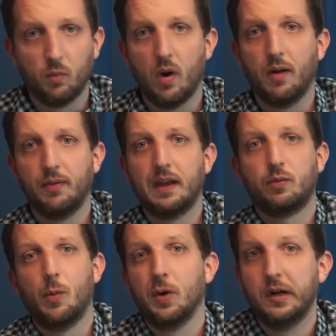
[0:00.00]
well,
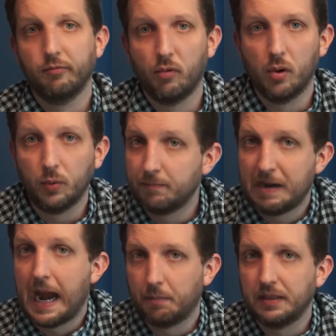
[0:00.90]
that's what we're here for. We'd
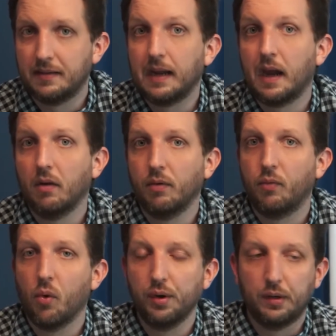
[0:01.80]
be happy to take care of it
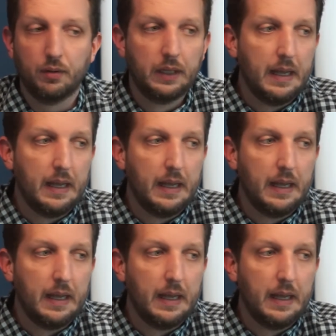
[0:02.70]
for you.